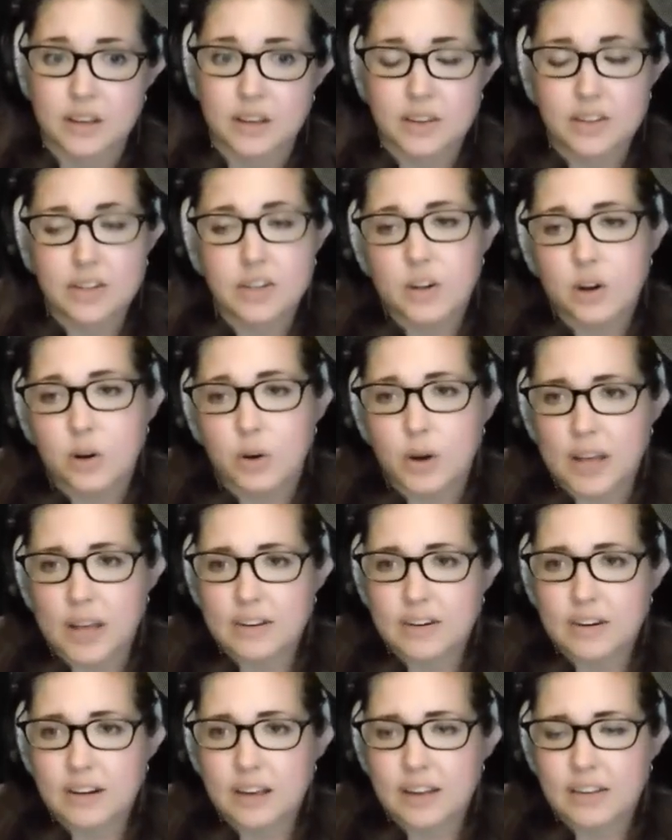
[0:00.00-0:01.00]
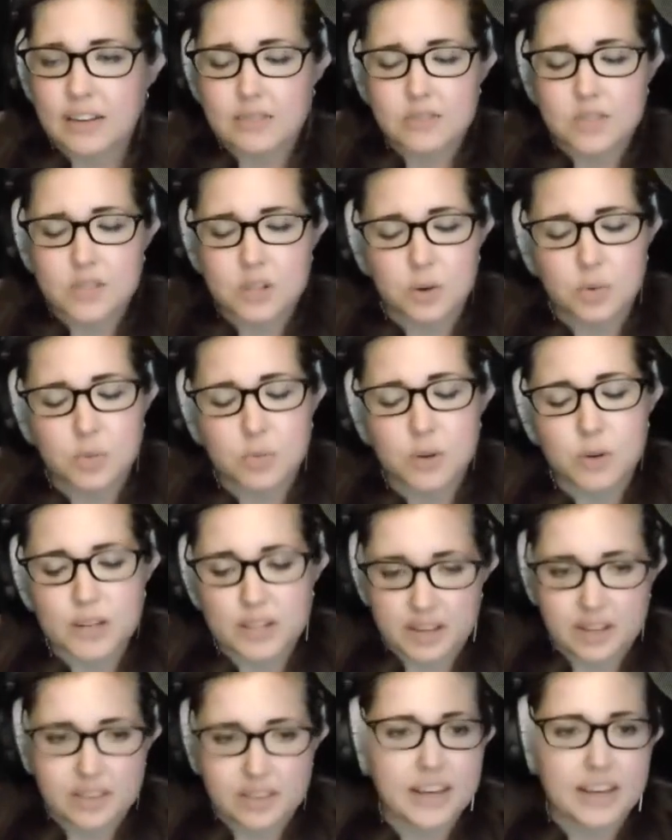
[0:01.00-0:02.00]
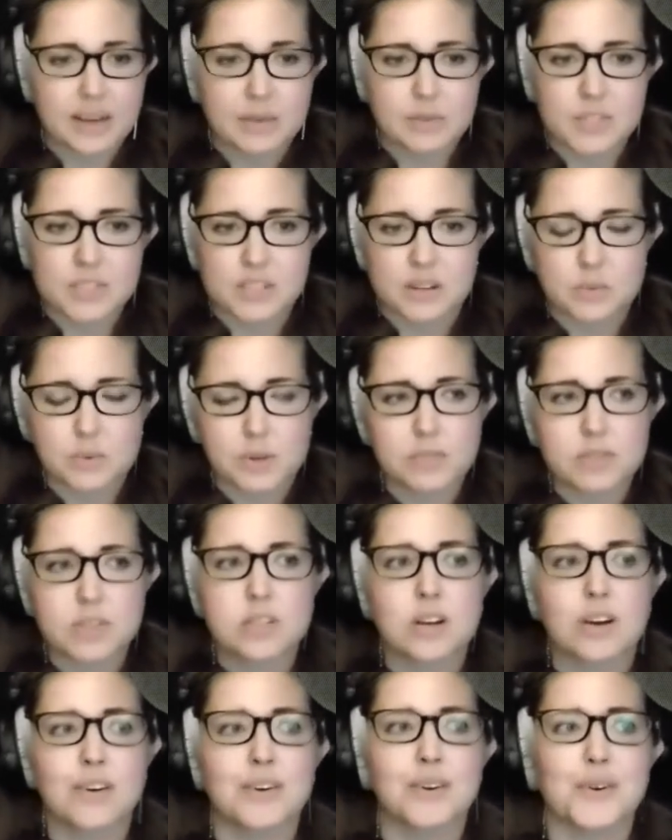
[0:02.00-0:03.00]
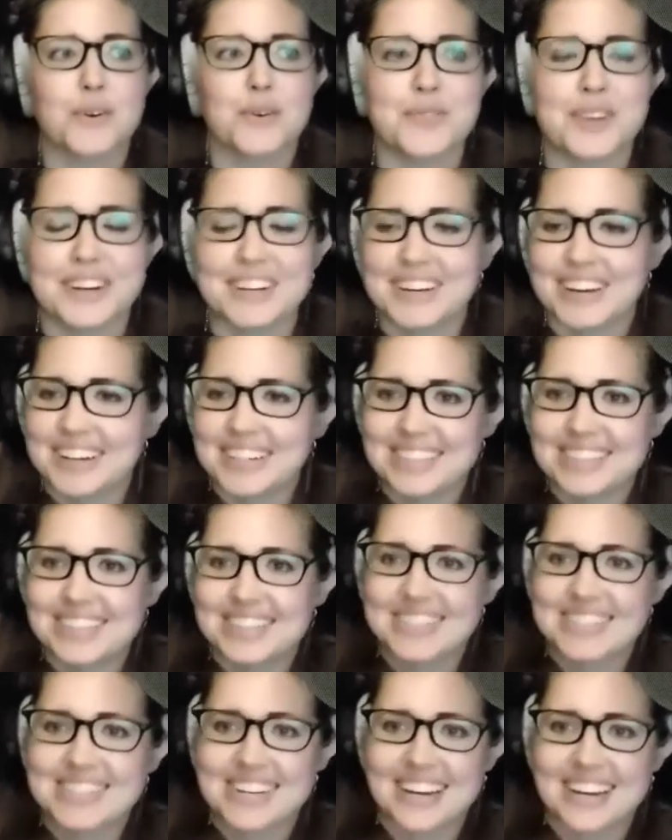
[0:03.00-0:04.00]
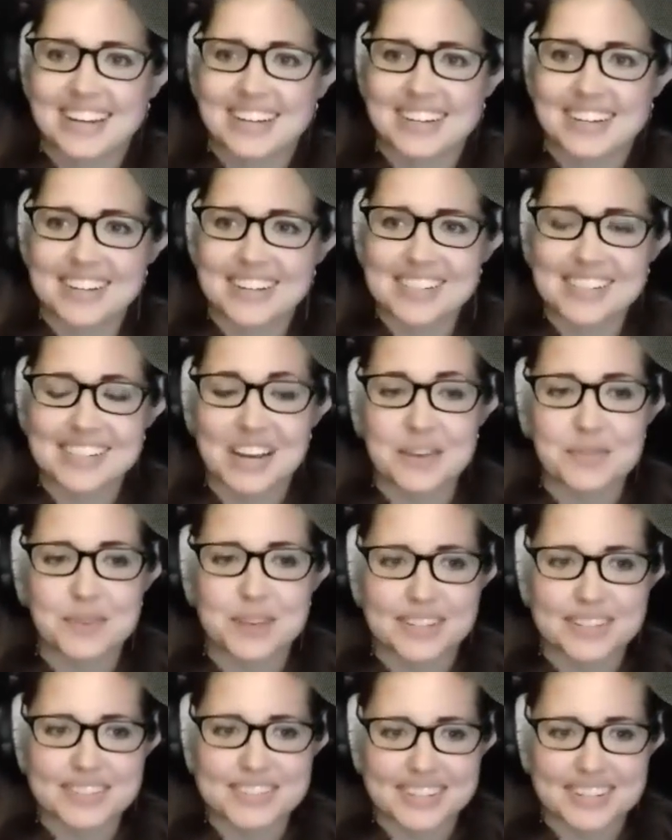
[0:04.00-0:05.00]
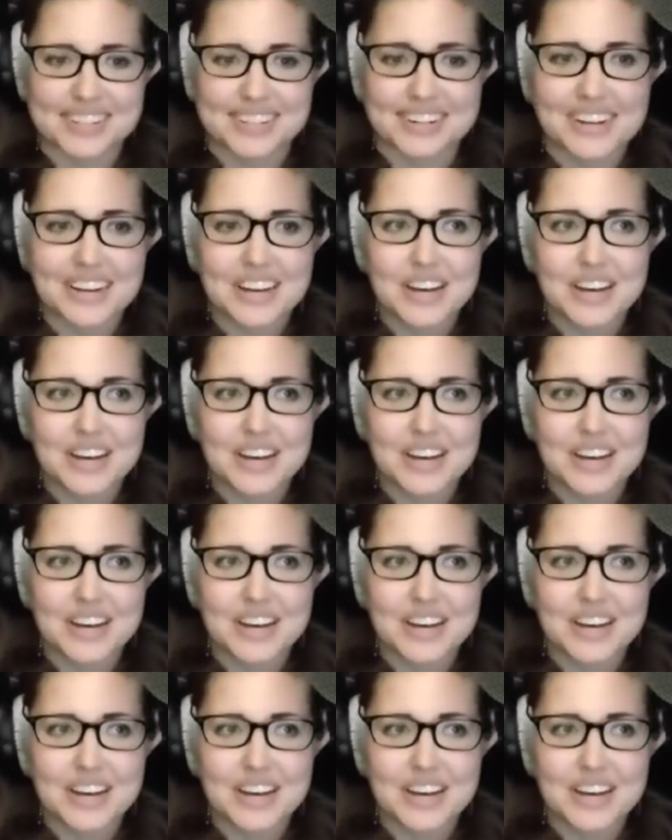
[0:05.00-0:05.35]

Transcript: You know, and so again, like Emily said, we have so many ideas and excitement, and,